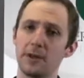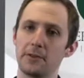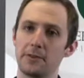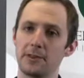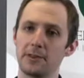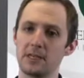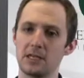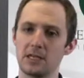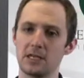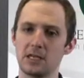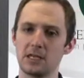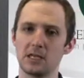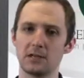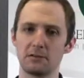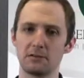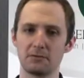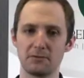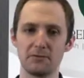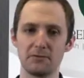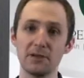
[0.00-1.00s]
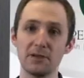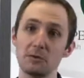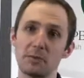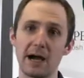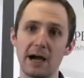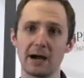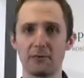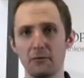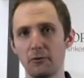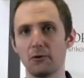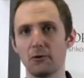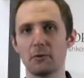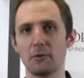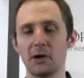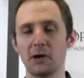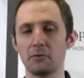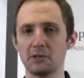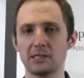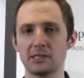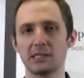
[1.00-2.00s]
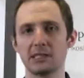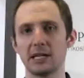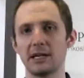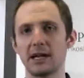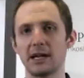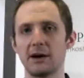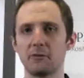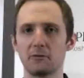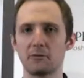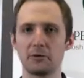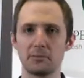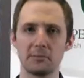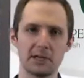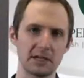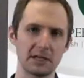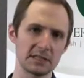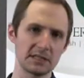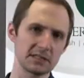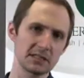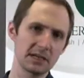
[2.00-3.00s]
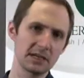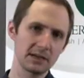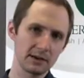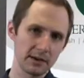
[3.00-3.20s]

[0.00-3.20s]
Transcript: the feedback form that we send out from this